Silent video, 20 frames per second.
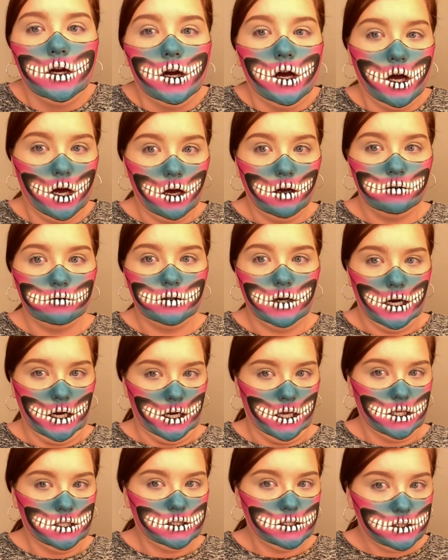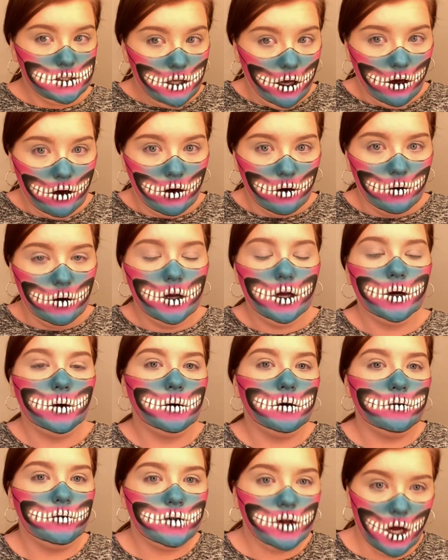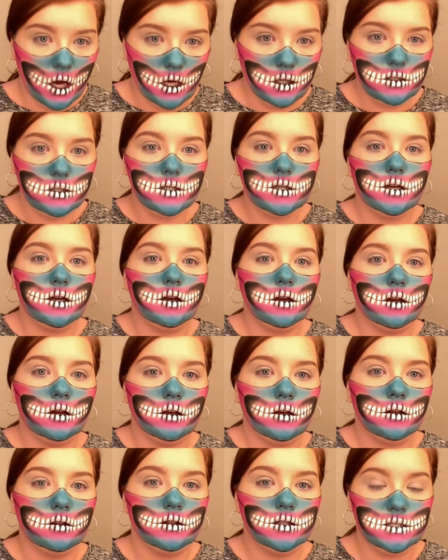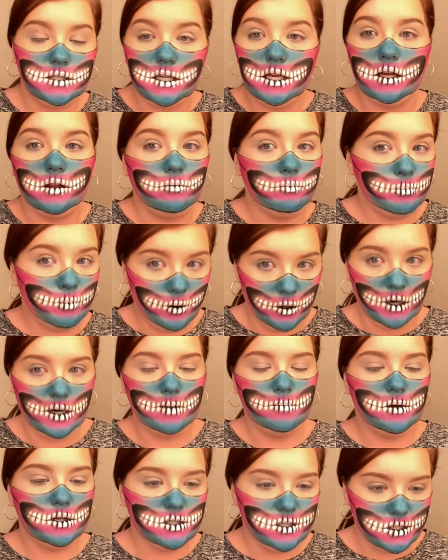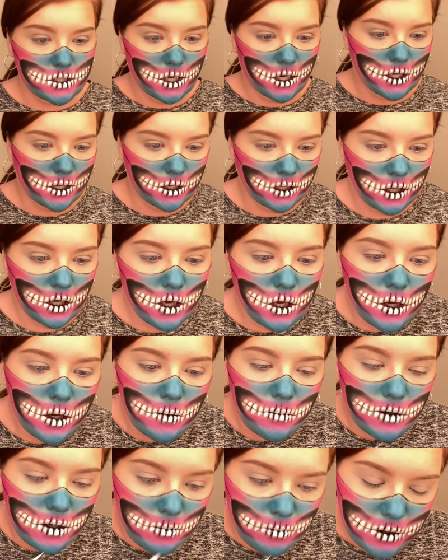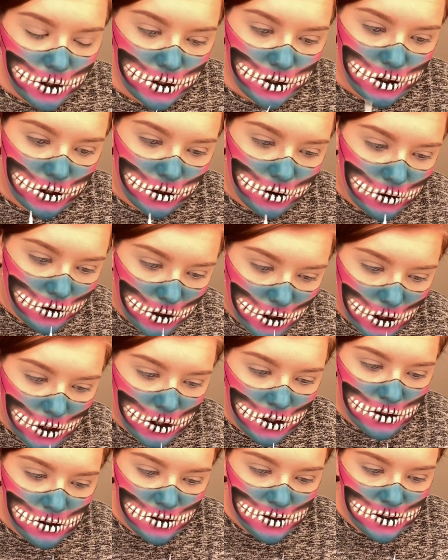Alrighty, so we've got the teeth pretty much done. What I'm gonna do is on